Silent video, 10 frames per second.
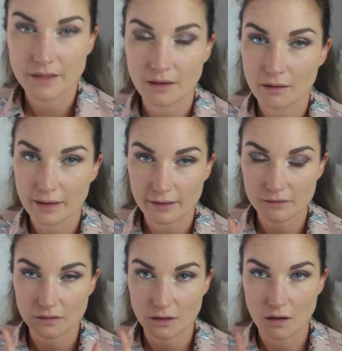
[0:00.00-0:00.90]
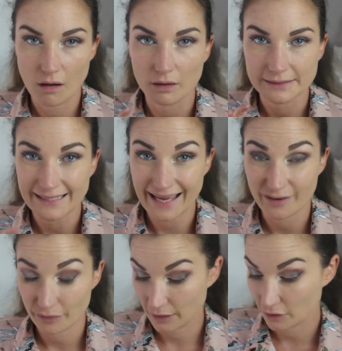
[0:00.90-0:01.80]
the eyes, hardly
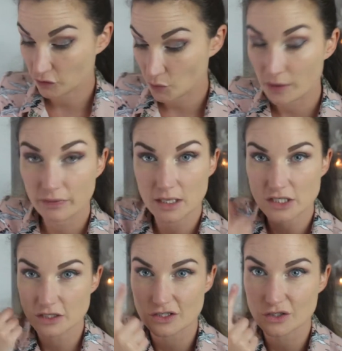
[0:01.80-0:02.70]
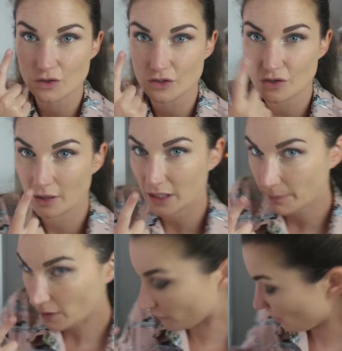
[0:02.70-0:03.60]
anything at all. I think she's just got a tiny bit of